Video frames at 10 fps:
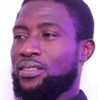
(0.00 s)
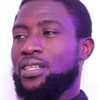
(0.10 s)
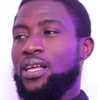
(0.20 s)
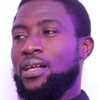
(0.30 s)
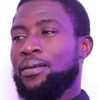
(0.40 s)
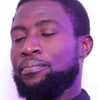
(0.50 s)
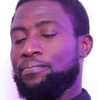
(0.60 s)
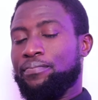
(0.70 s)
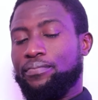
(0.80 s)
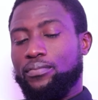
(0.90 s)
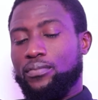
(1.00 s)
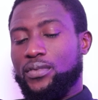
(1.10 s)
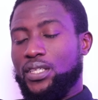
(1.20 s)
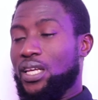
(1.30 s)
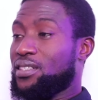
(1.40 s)
it's
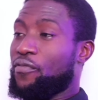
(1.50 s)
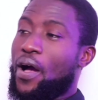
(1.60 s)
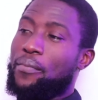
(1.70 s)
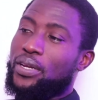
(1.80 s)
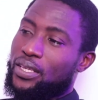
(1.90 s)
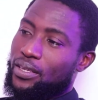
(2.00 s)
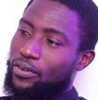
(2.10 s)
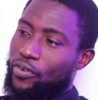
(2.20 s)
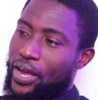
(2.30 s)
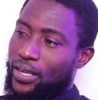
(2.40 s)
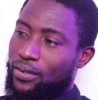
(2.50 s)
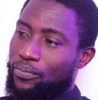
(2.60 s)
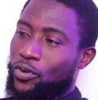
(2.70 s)
the family, right?